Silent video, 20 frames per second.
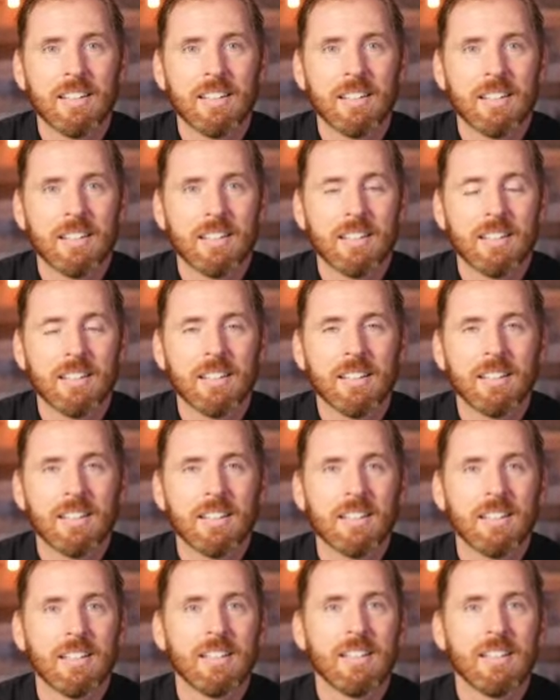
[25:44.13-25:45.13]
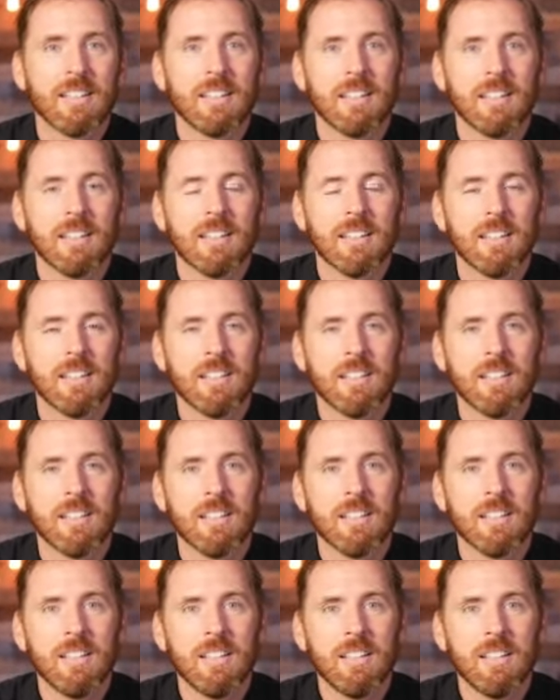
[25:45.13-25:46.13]

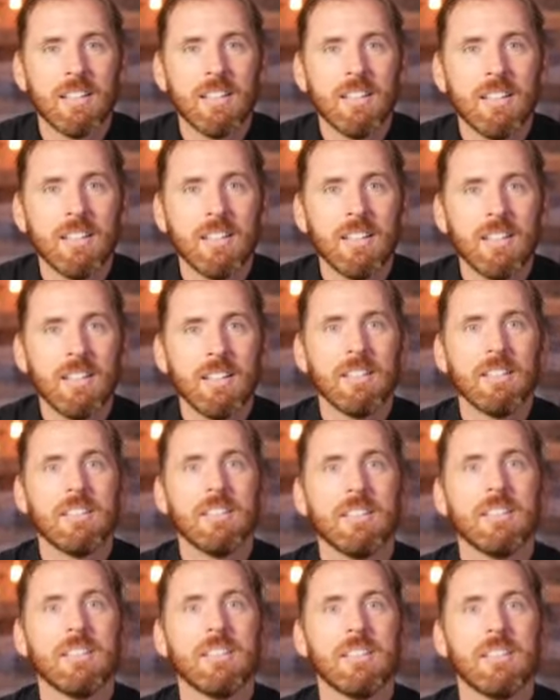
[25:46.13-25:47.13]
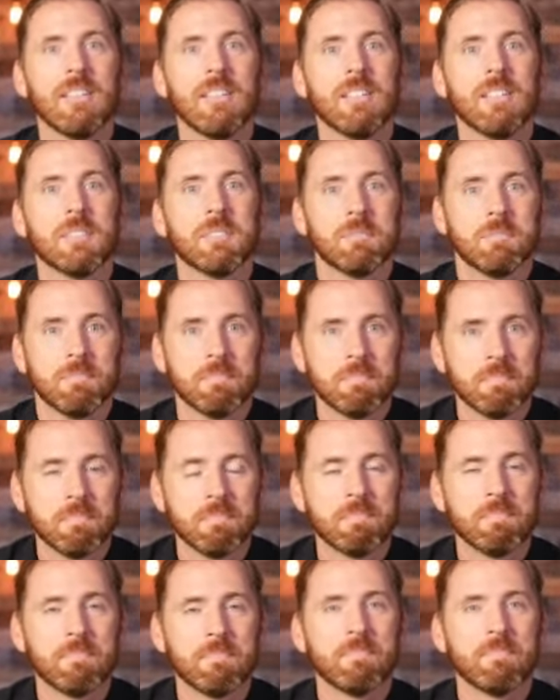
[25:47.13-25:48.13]

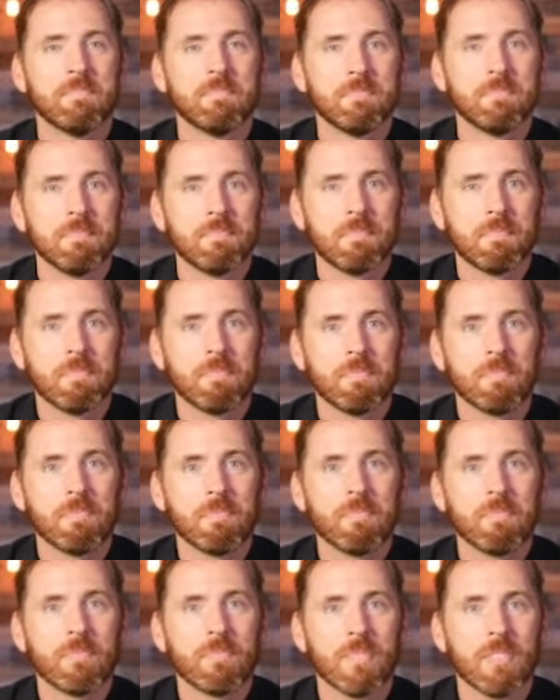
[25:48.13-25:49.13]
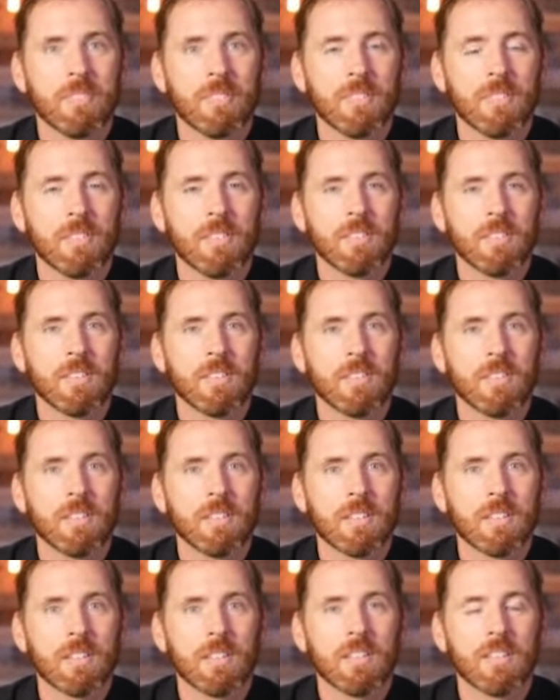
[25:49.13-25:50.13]

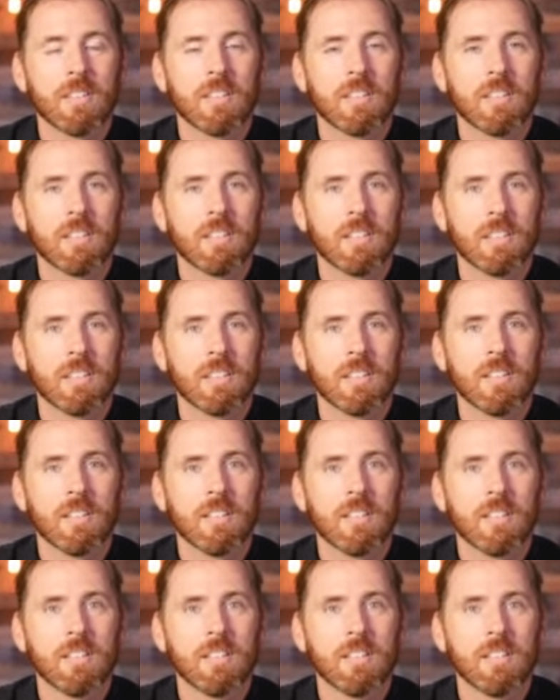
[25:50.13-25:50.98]
The person shown says nothing.